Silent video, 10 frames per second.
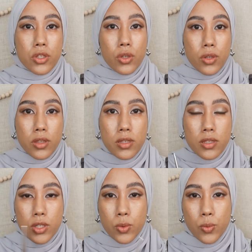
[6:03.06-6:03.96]
So
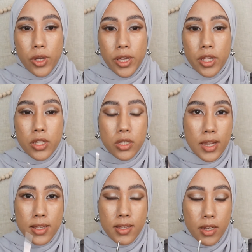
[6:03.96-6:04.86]
this is what
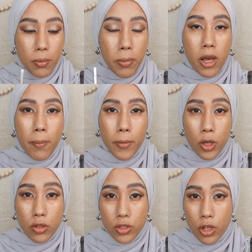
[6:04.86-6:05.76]
less than a pump
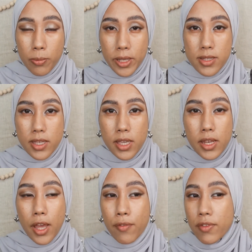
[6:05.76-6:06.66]
looked on my
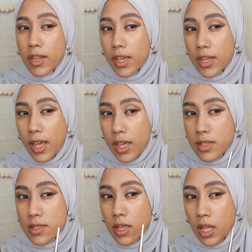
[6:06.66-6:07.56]
skin. I feel like it
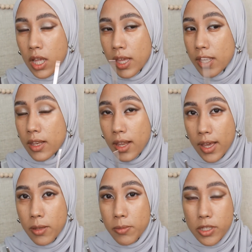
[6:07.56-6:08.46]
has a
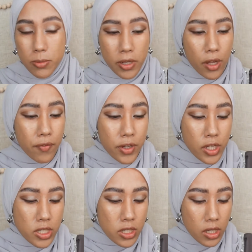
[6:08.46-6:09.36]
light medium
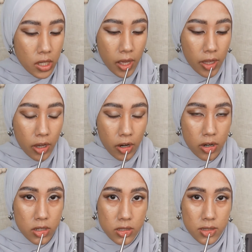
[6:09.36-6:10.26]
coverage. I
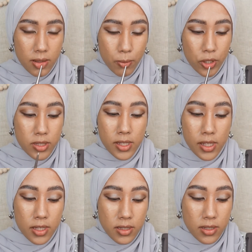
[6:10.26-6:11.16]
heard someone
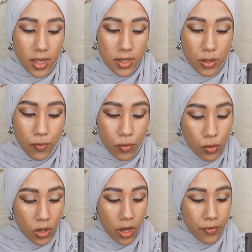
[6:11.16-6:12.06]
say this has a
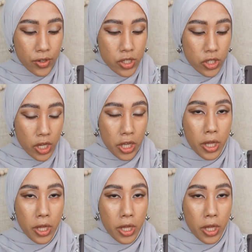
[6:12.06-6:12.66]
full coverage,